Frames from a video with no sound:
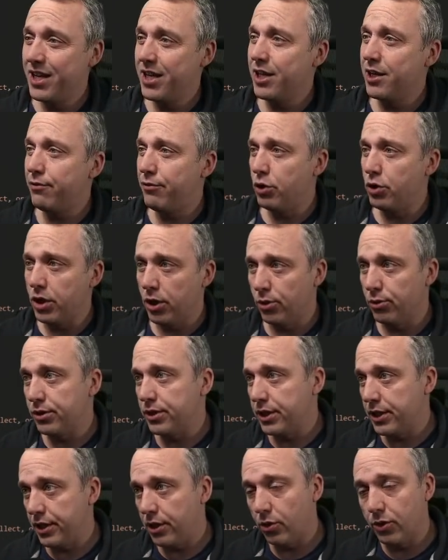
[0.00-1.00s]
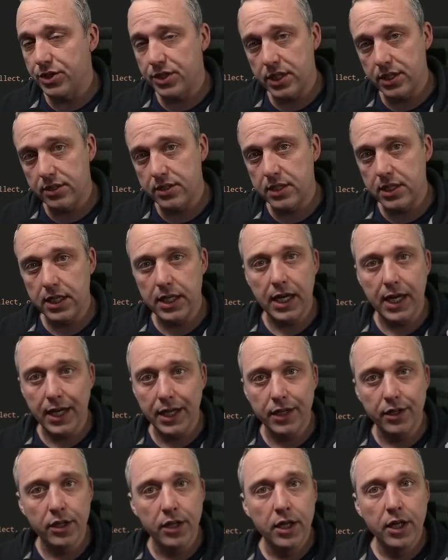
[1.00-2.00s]
If you don't, it always gets
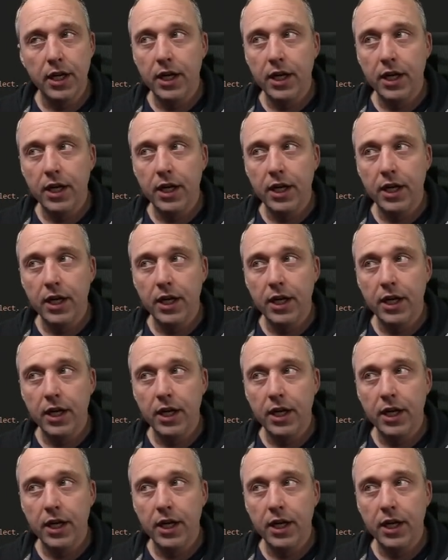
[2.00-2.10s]
denied.